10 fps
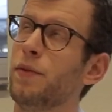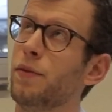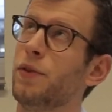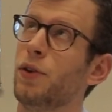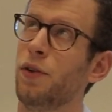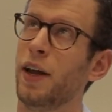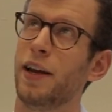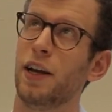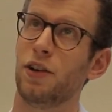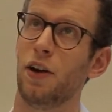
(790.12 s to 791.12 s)
So that
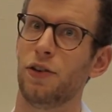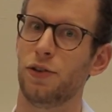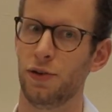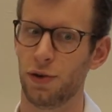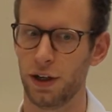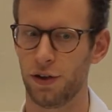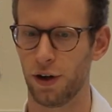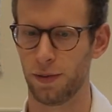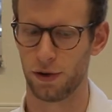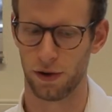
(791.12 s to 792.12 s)
has a lot to do in
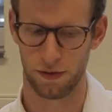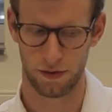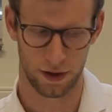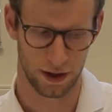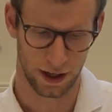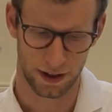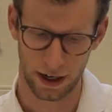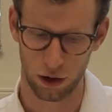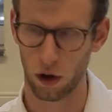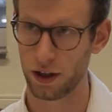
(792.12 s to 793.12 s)
terms of the
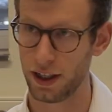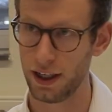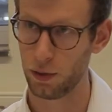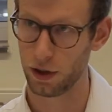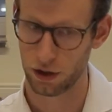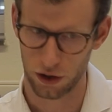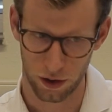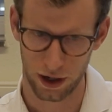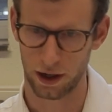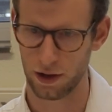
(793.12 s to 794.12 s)
technology, which
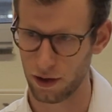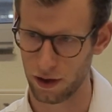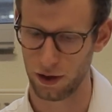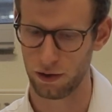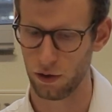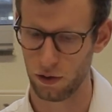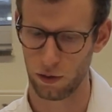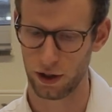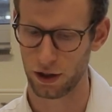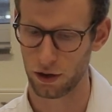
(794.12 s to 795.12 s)

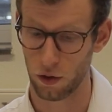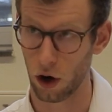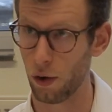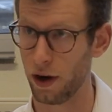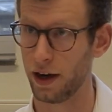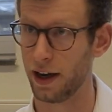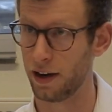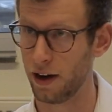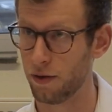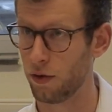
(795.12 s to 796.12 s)
is growing and
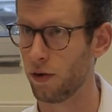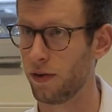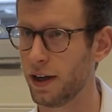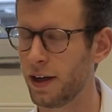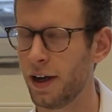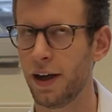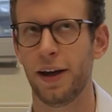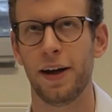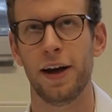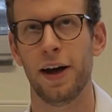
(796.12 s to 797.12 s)
evolving.
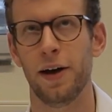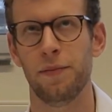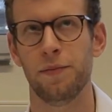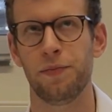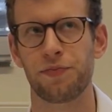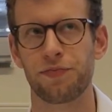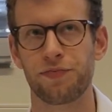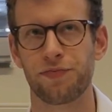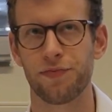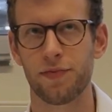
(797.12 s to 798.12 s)

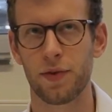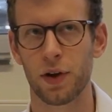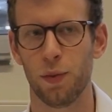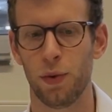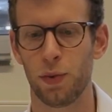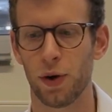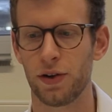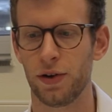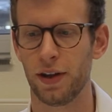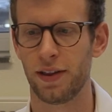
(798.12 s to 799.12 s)
But what
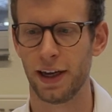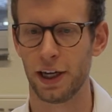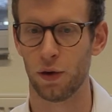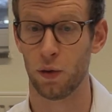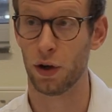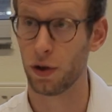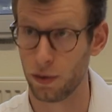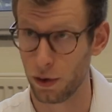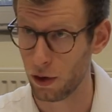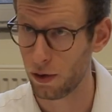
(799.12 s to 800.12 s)
do you think the world
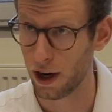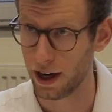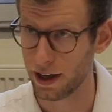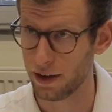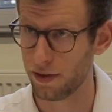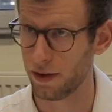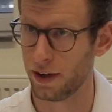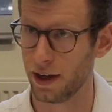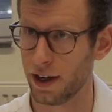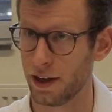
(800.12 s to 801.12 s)
will look like in
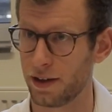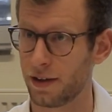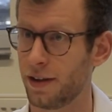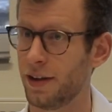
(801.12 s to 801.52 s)
15 years?